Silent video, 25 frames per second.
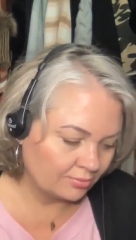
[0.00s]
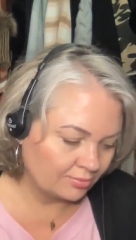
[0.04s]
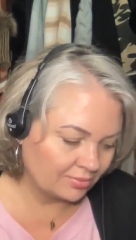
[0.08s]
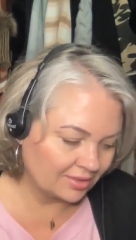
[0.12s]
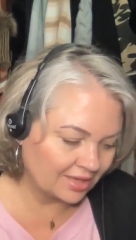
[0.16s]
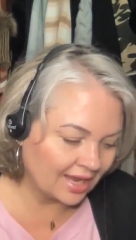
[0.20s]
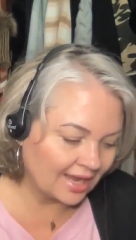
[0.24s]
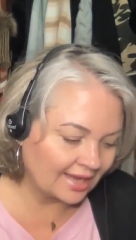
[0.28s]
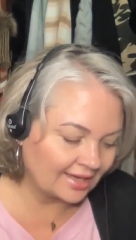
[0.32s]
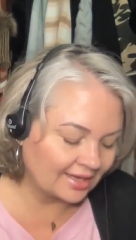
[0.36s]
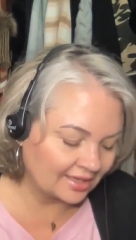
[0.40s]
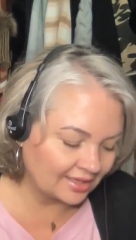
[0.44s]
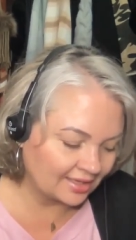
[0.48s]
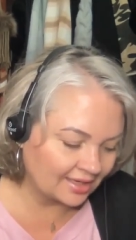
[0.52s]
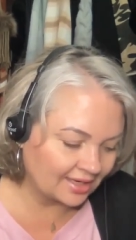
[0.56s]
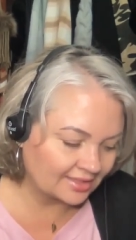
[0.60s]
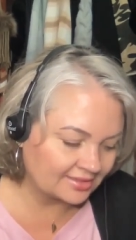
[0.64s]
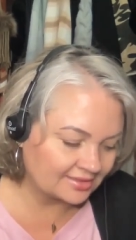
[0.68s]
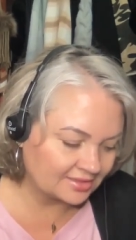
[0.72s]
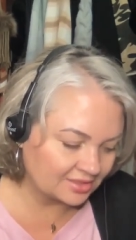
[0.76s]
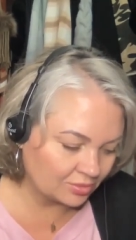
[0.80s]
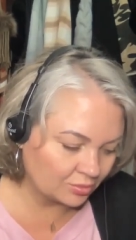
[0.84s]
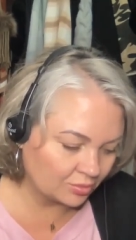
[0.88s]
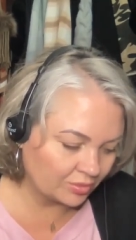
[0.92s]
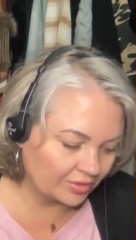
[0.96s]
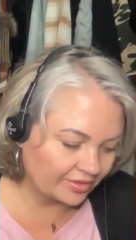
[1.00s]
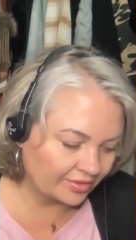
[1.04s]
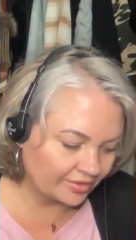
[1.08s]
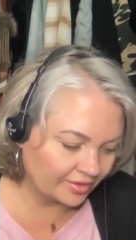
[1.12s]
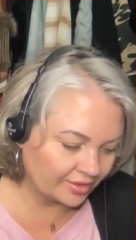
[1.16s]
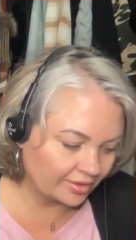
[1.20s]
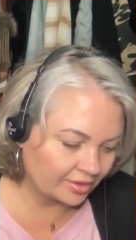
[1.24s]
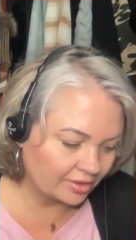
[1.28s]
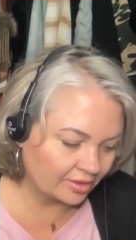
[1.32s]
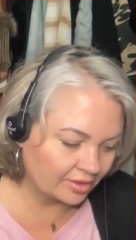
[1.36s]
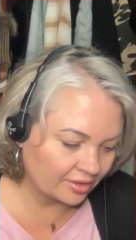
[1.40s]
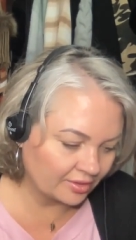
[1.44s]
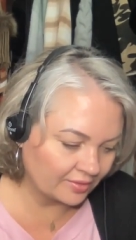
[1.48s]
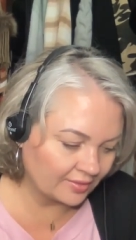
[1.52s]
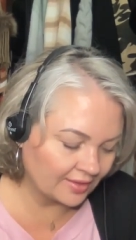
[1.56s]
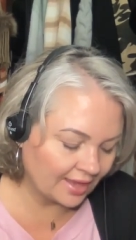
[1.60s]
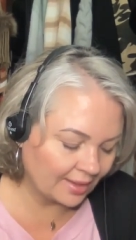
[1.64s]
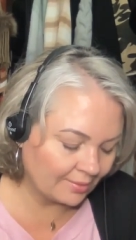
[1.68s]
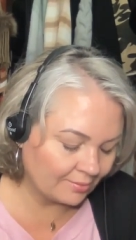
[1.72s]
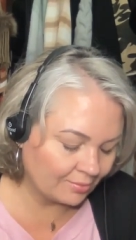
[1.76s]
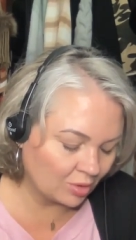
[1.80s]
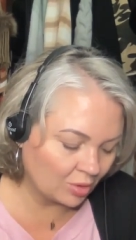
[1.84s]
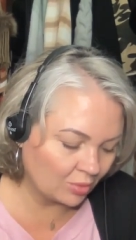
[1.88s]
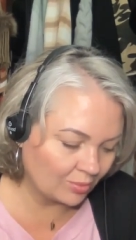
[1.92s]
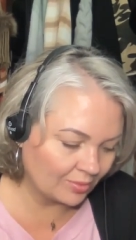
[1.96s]
but I connected with her in
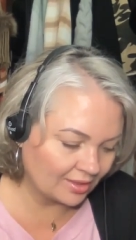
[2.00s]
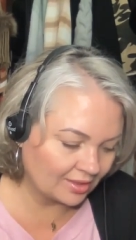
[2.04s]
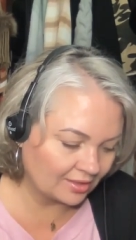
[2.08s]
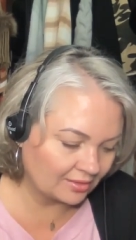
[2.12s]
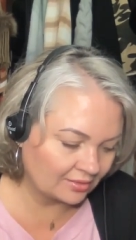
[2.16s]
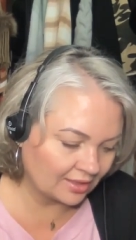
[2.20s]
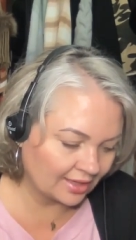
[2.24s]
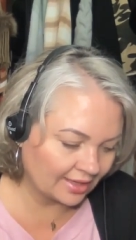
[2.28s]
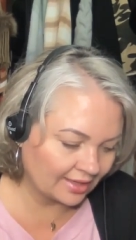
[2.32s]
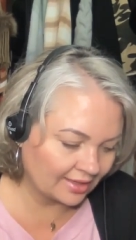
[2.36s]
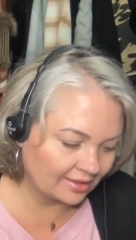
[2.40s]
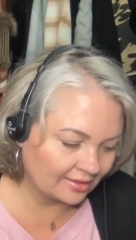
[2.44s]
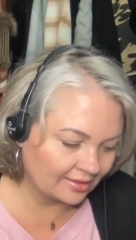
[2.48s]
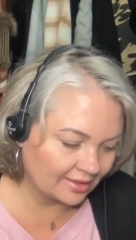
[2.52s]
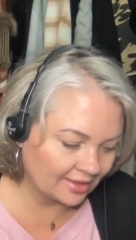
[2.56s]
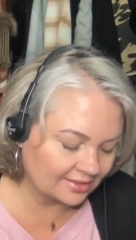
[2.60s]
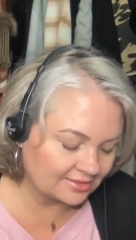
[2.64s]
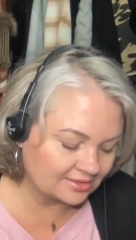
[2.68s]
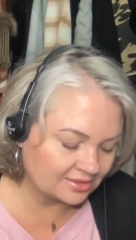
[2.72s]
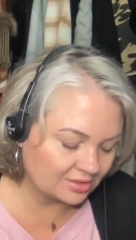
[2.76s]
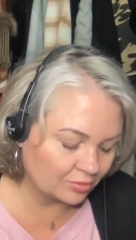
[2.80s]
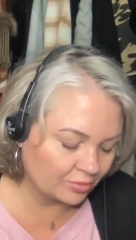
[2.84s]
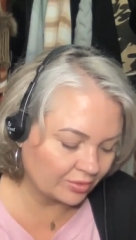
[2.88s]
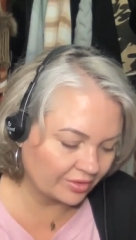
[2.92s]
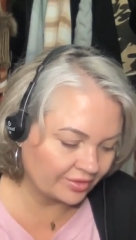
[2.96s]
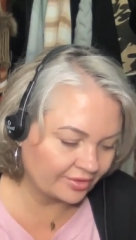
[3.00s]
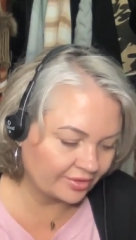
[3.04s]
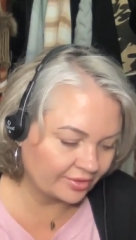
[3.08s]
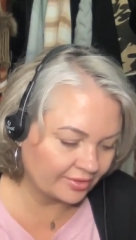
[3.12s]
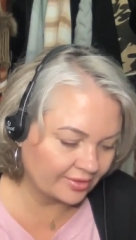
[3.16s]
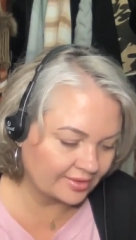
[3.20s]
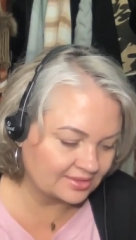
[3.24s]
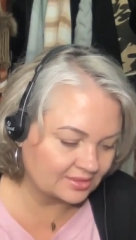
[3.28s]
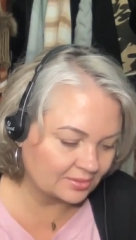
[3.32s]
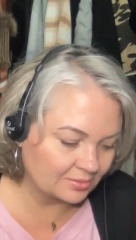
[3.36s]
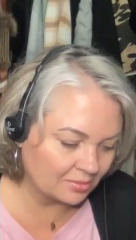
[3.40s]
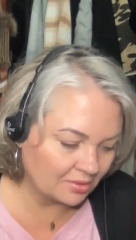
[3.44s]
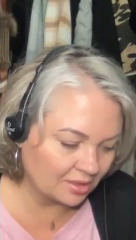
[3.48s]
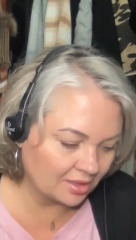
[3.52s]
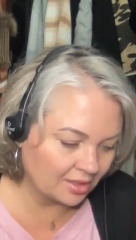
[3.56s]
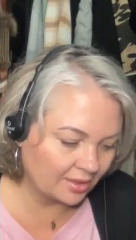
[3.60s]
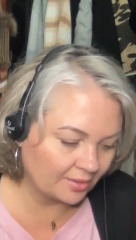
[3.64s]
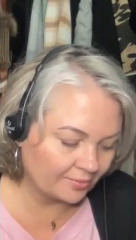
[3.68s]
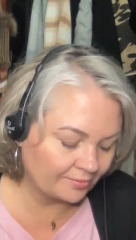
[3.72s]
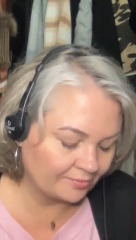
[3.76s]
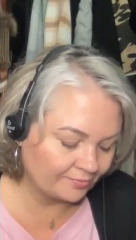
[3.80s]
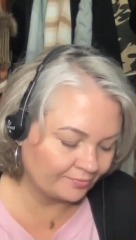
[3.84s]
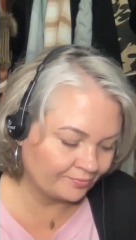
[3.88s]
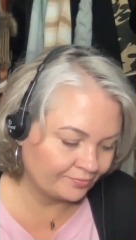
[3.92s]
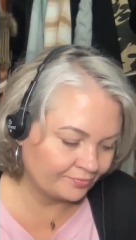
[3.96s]
that moment. I connected with her as a
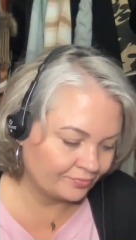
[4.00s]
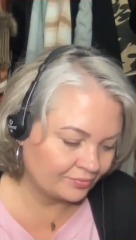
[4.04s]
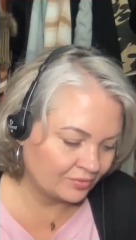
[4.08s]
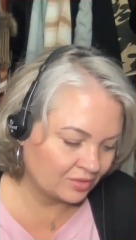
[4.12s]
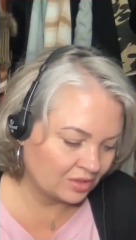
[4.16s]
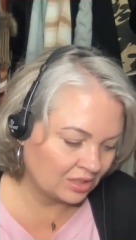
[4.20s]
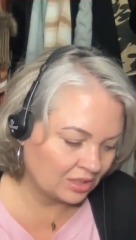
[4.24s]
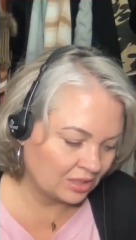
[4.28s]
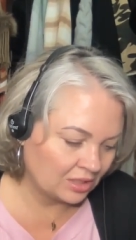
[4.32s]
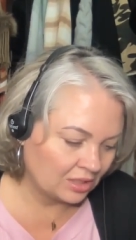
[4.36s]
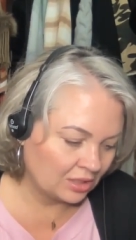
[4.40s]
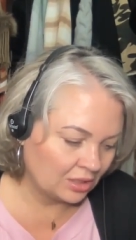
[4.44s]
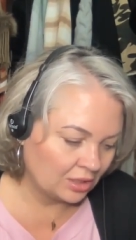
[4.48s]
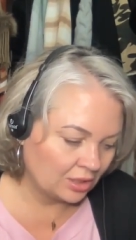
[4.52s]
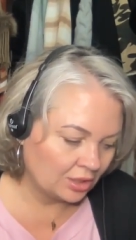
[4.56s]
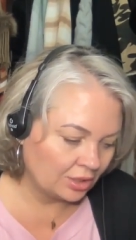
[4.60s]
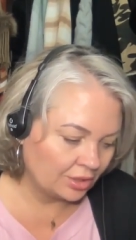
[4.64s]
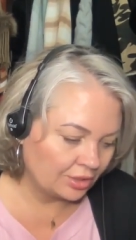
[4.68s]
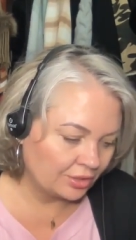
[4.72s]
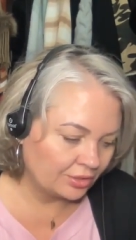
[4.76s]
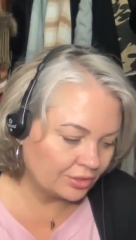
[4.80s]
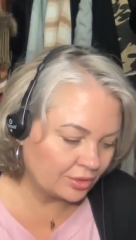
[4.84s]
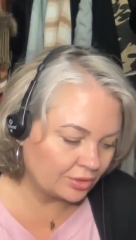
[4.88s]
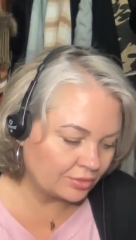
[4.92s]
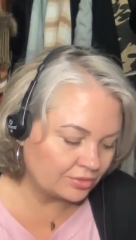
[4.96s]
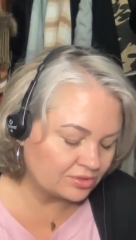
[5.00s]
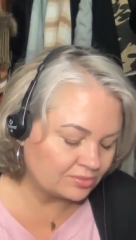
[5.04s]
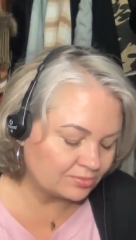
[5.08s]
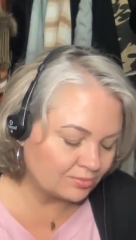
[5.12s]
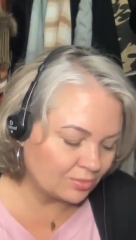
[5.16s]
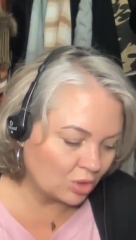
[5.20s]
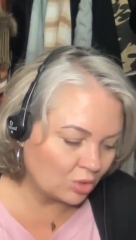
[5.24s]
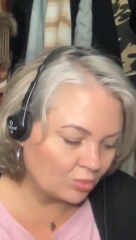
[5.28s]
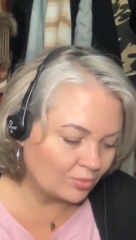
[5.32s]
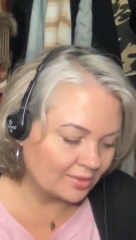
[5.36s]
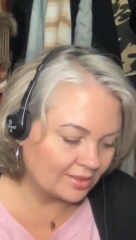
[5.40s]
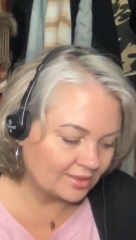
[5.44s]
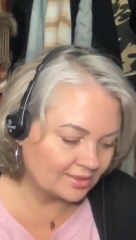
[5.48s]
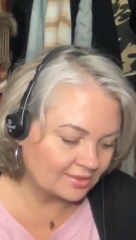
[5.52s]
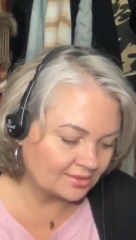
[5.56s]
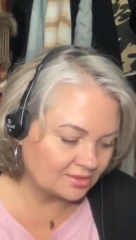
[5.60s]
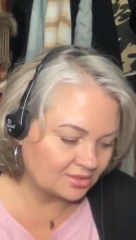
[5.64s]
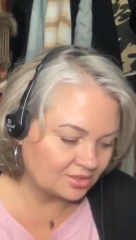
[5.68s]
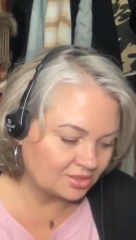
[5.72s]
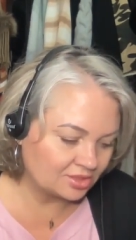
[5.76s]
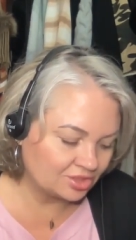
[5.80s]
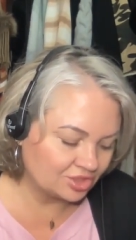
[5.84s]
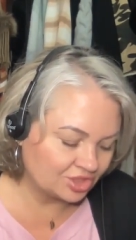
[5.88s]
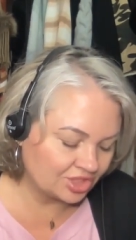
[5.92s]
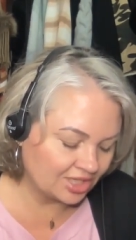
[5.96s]
mom. Those
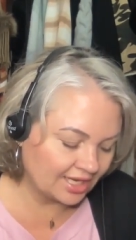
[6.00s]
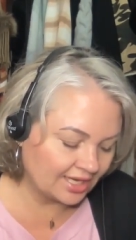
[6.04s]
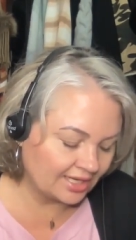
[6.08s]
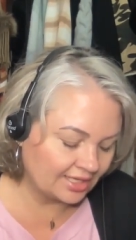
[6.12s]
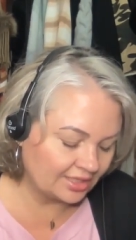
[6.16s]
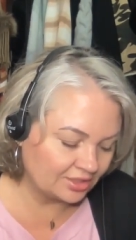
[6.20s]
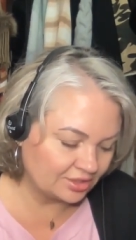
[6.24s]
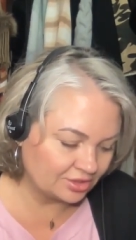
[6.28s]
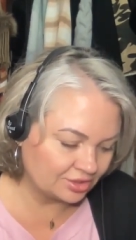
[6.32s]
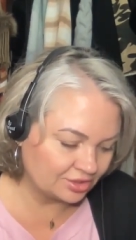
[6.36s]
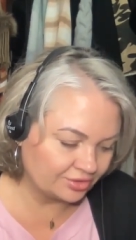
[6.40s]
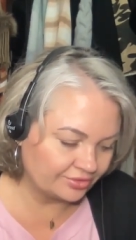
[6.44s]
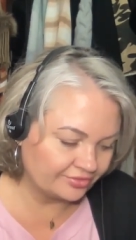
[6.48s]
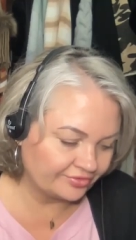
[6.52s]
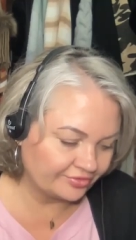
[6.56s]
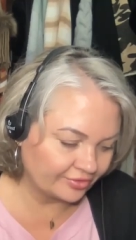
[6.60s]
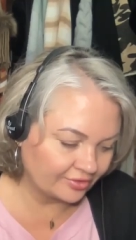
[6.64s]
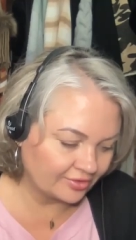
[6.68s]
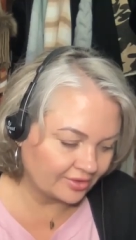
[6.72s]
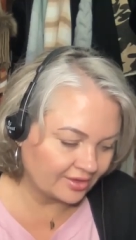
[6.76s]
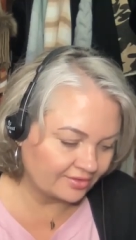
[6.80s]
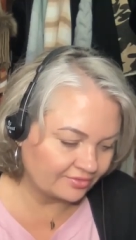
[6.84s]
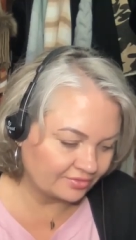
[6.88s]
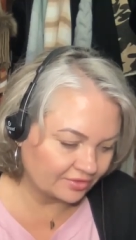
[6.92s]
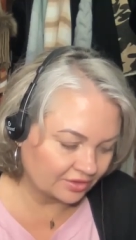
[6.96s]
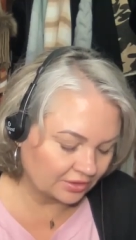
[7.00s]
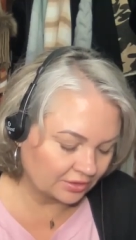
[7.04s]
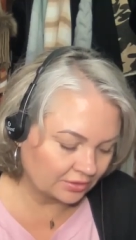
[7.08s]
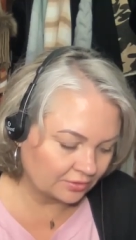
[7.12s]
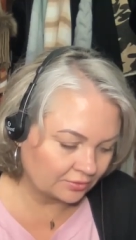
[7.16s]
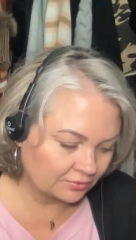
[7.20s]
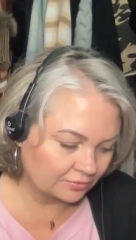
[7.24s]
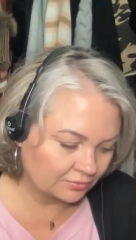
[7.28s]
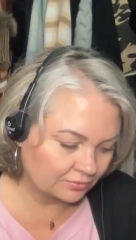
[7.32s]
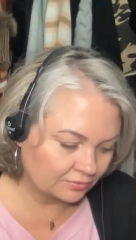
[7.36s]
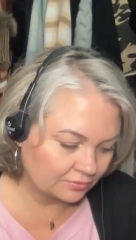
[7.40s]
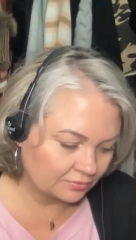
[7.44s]
moments change you forever.